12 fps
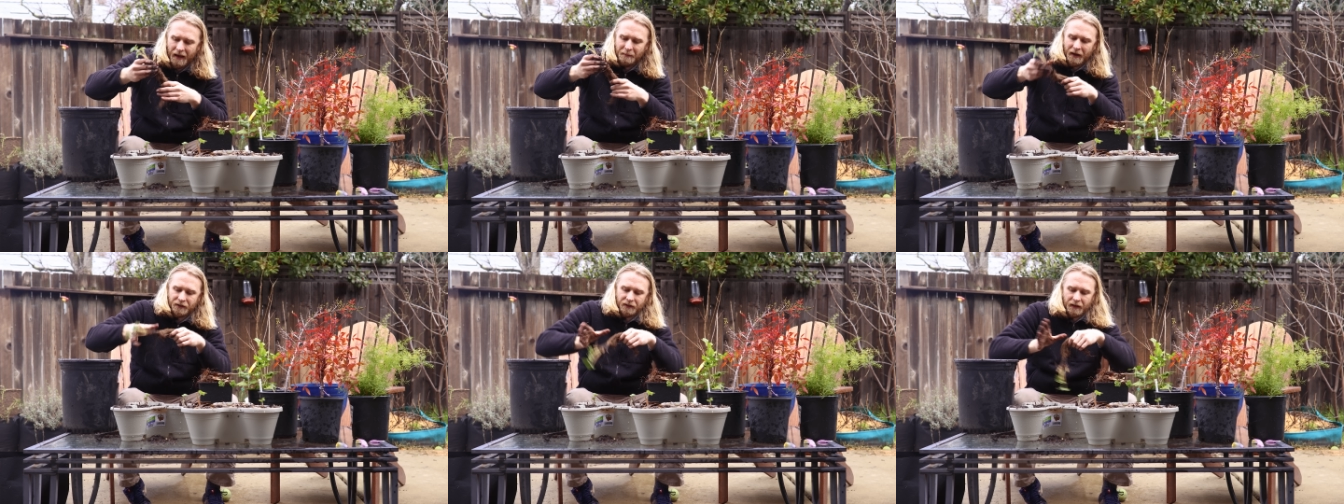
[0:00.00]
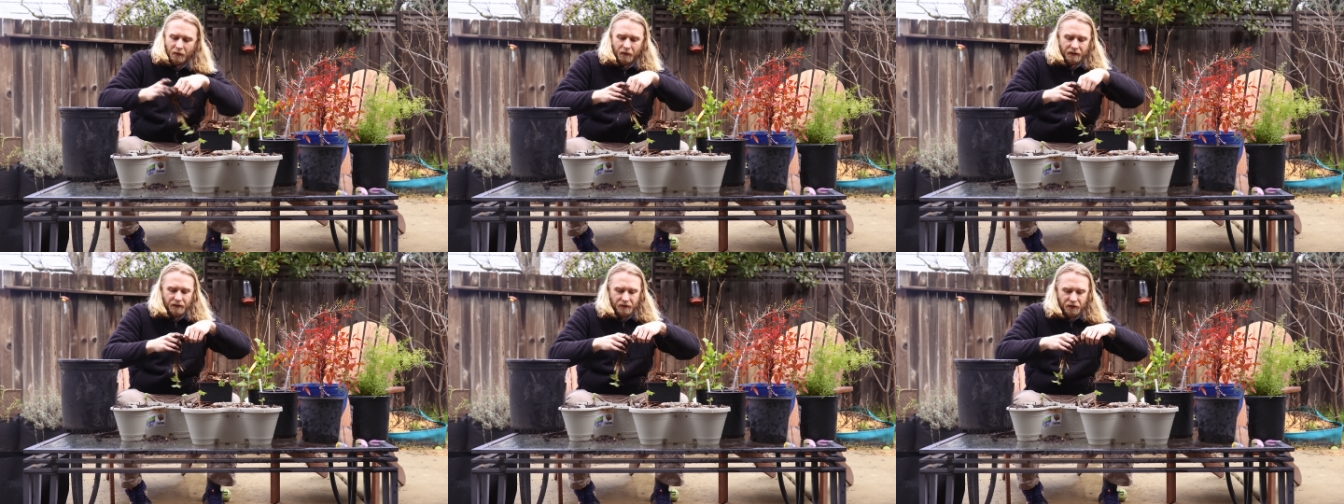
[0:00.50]
I'm actually
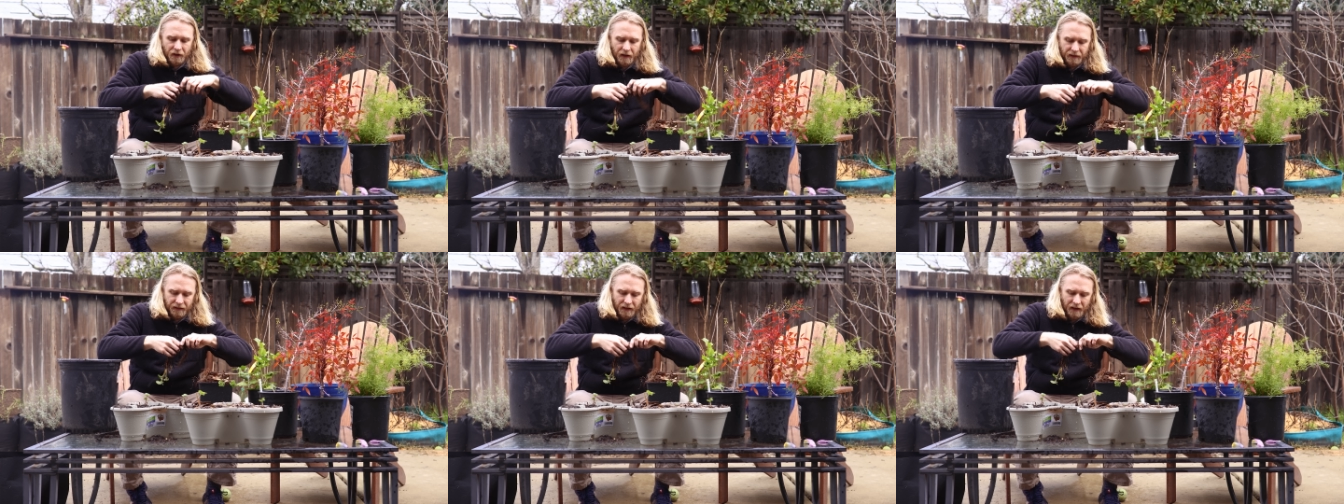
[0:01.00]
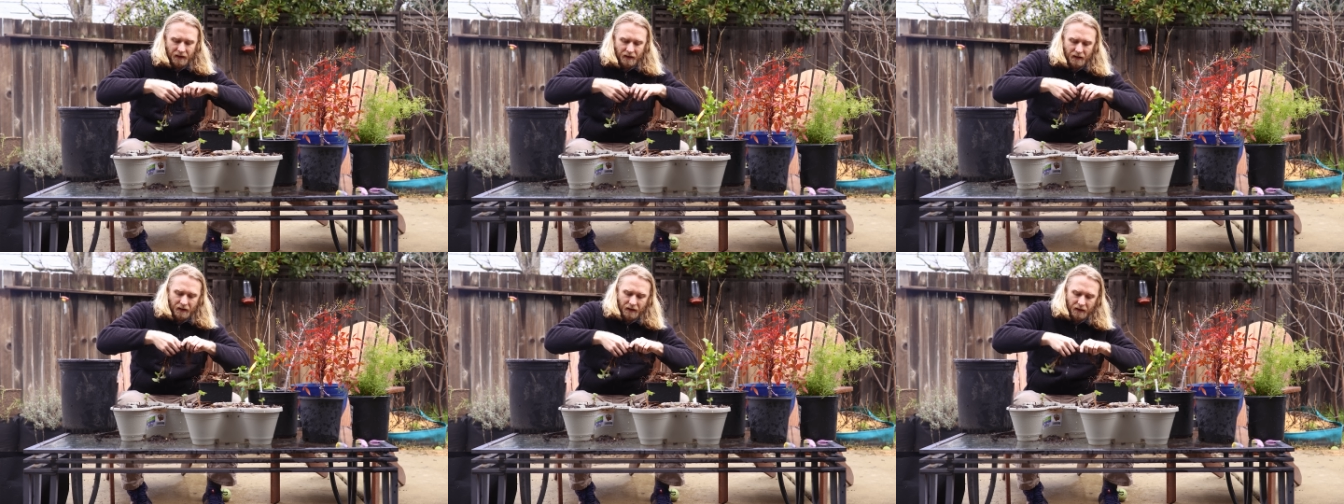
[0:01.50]
going to just
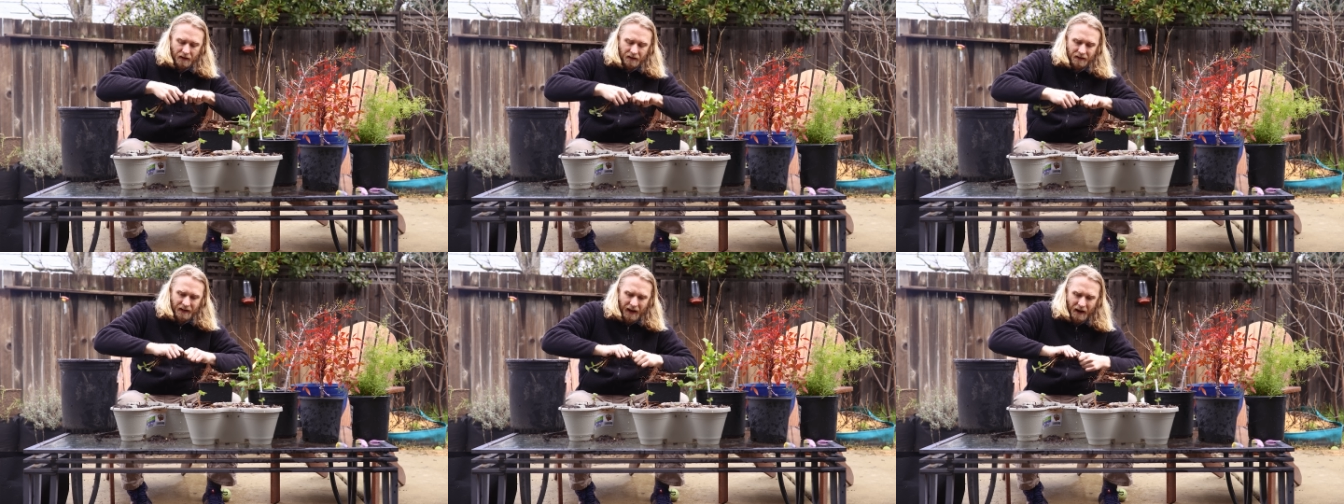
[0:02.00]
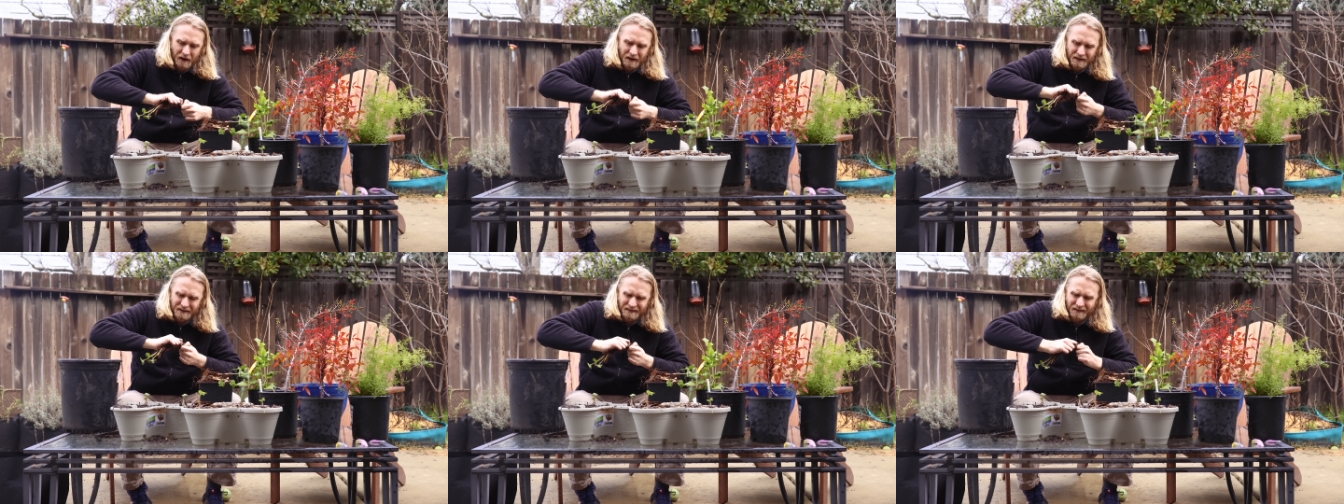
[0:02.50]

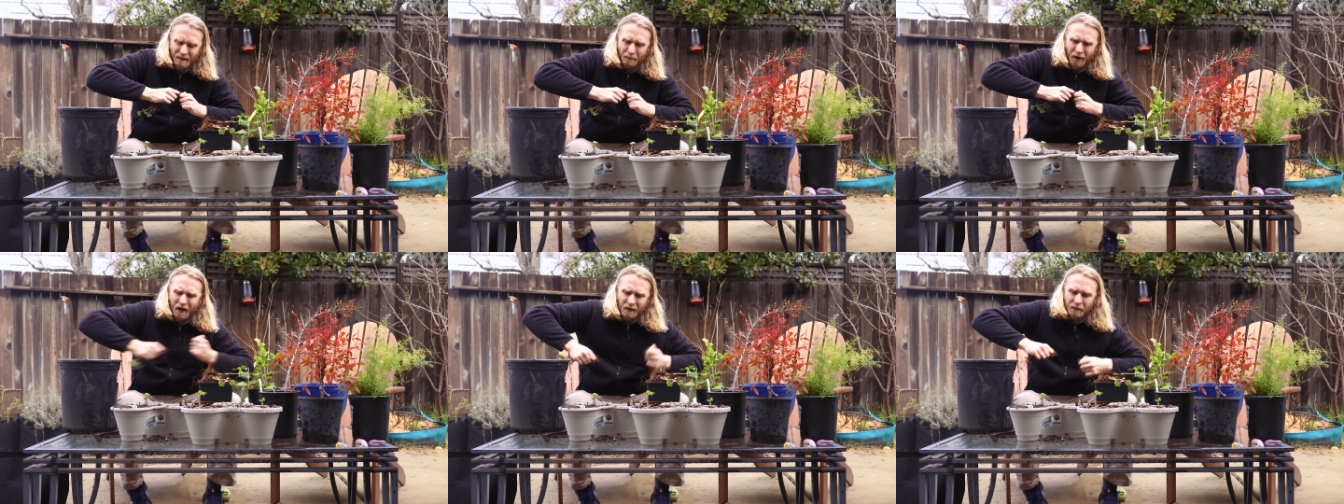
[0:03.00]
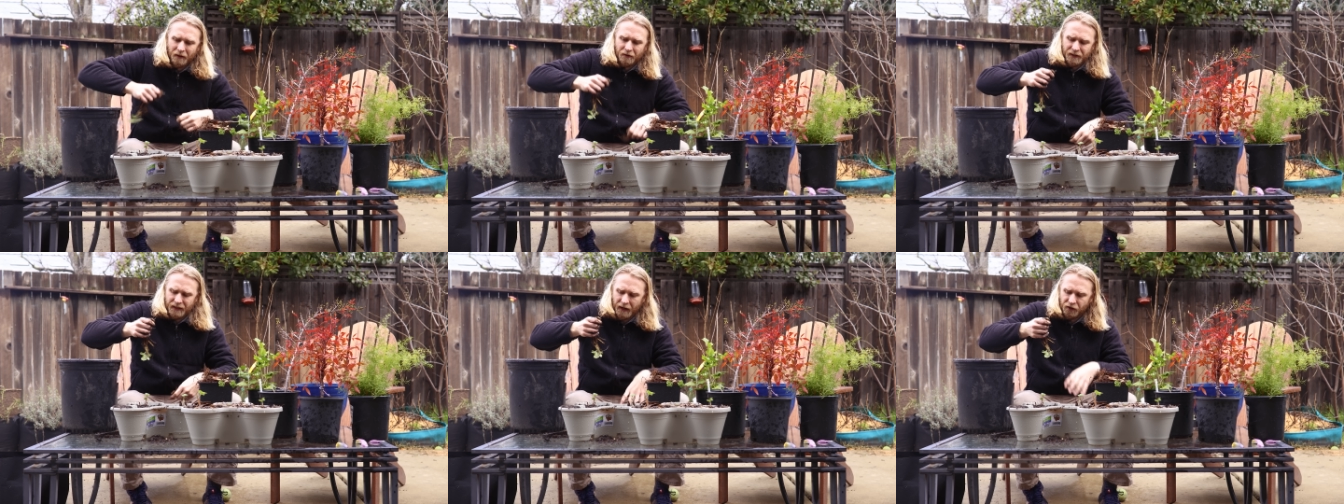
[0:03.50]
tear the bottom
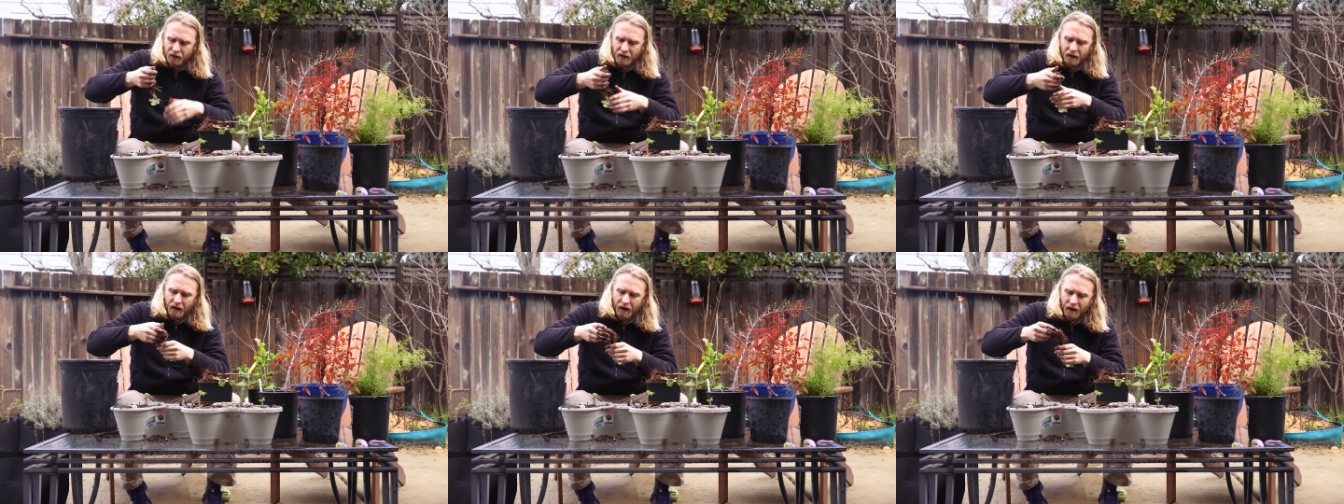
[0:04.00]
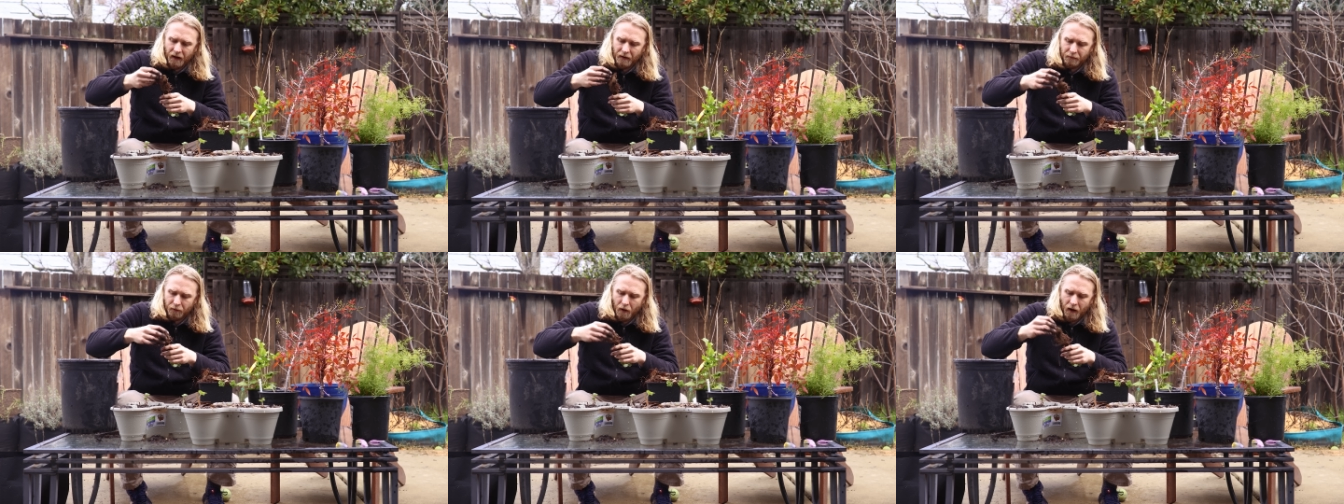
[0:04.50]
little section
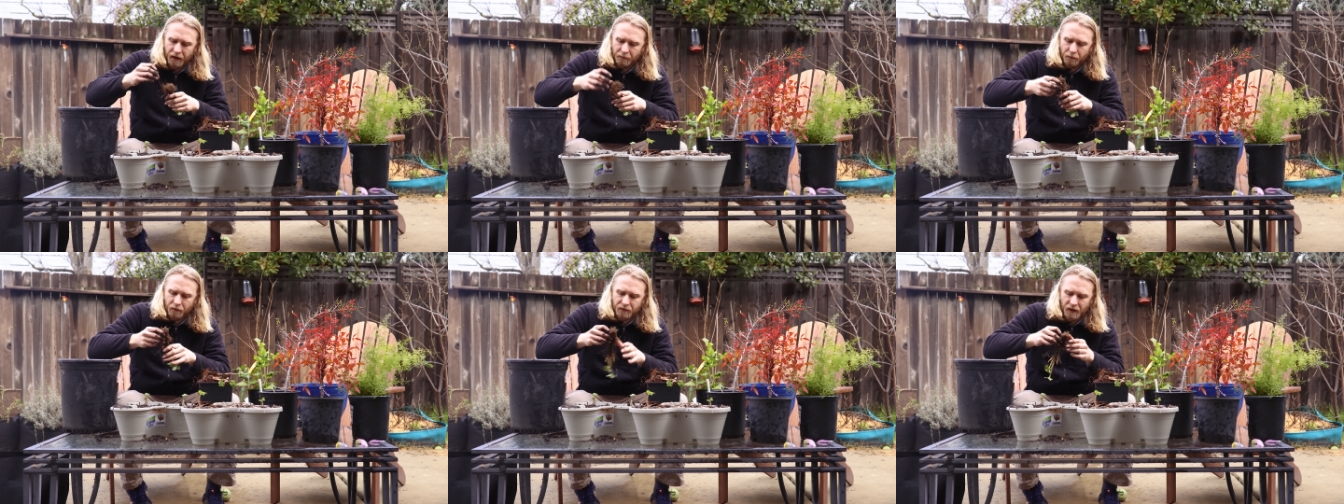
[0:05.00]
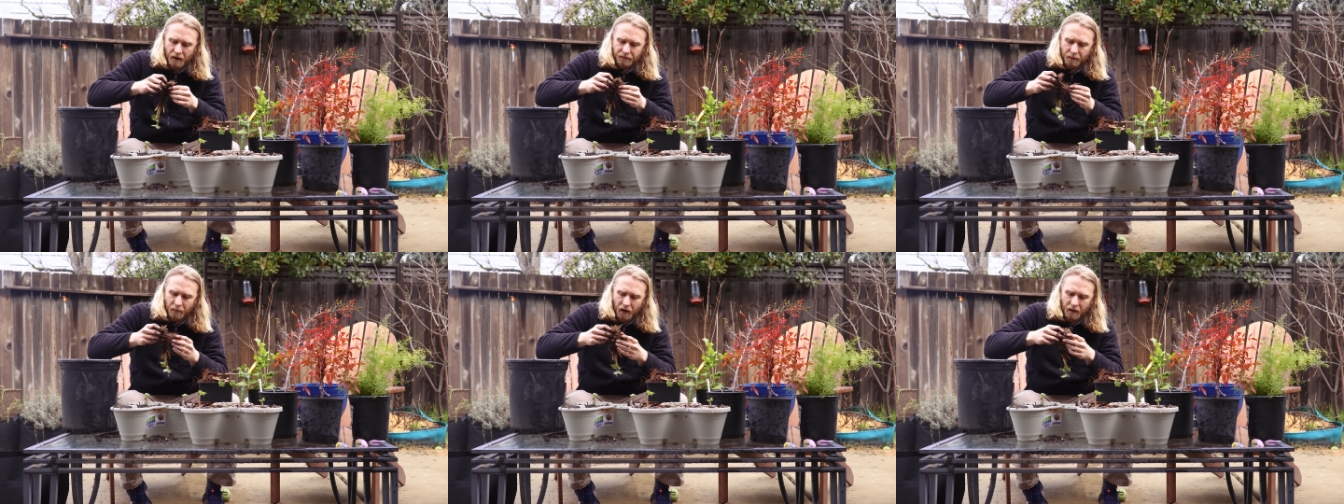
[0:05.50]
of rotted roots
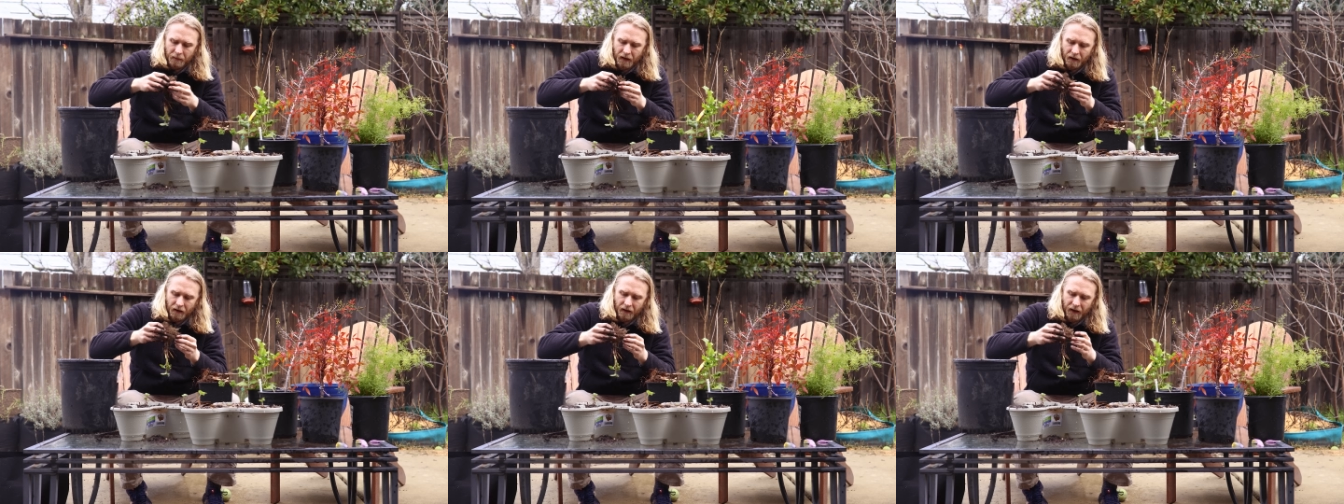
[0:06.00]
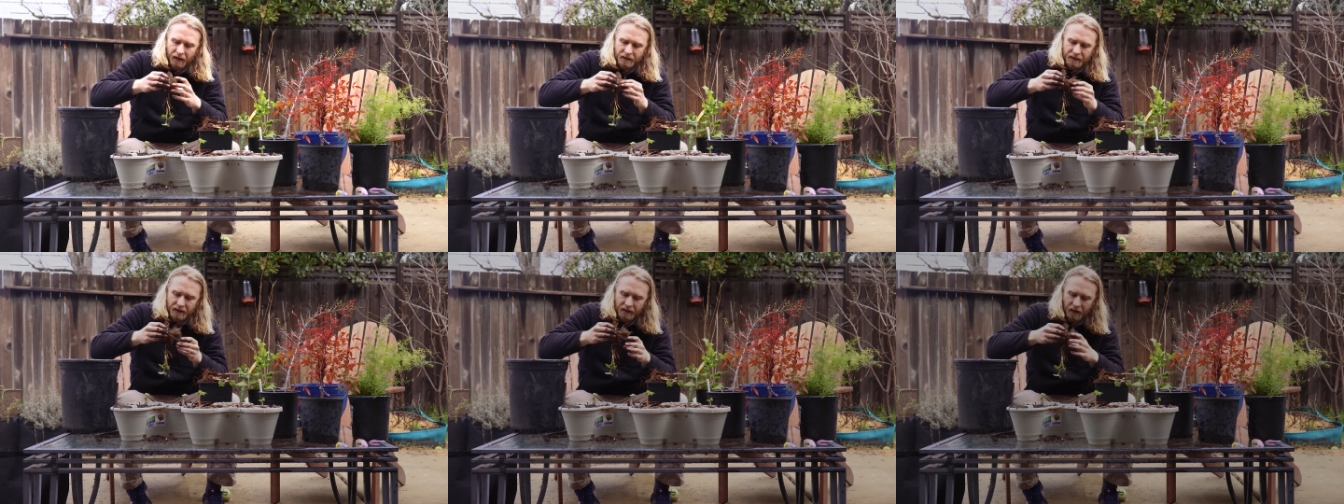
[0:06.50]
off the bottom here
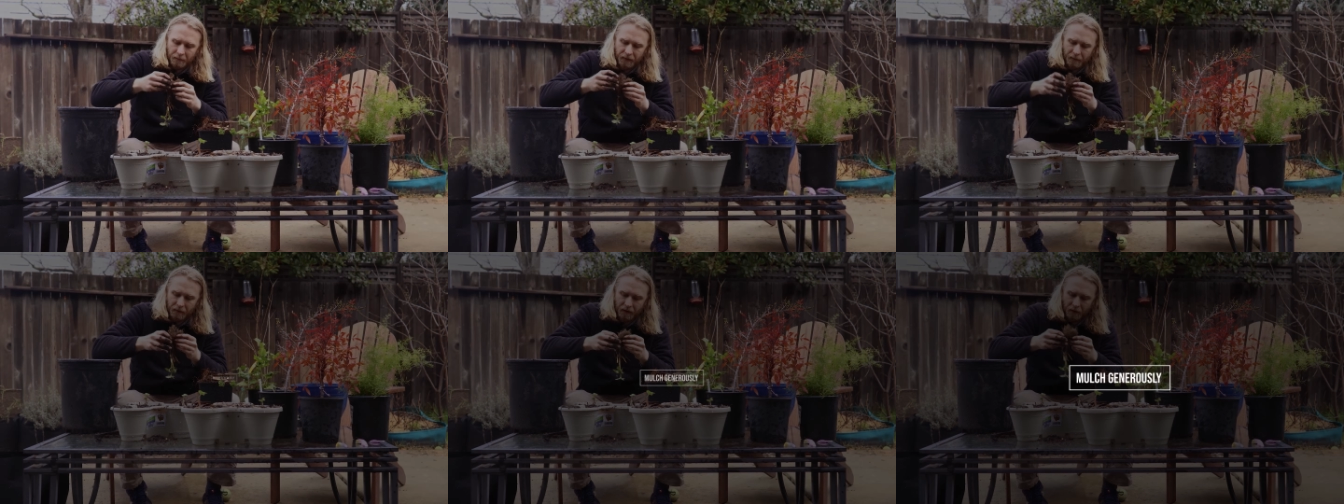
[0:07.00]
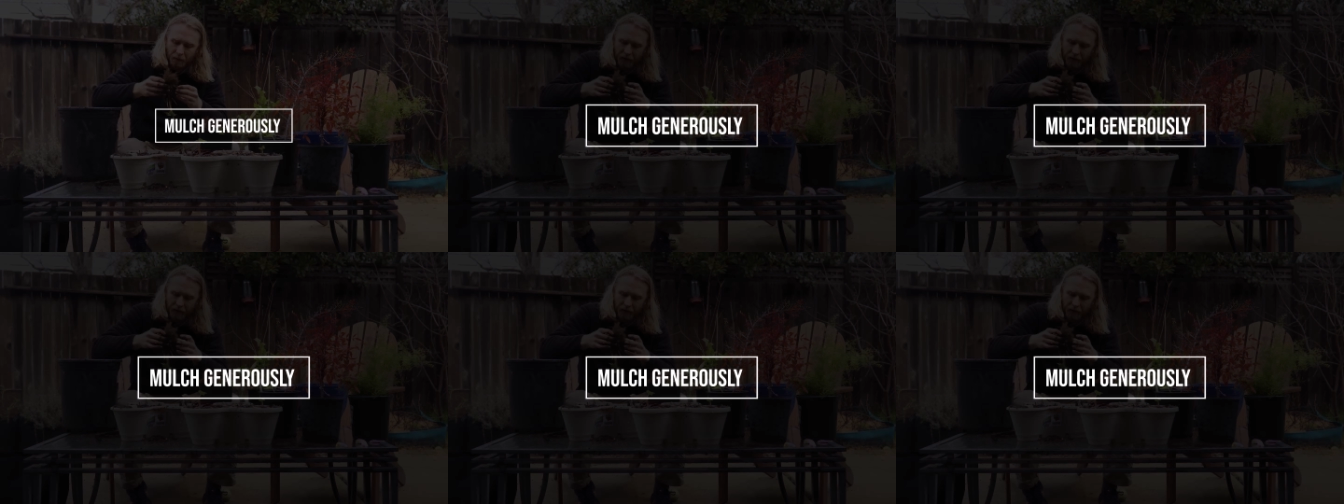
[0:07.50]
and declump them a little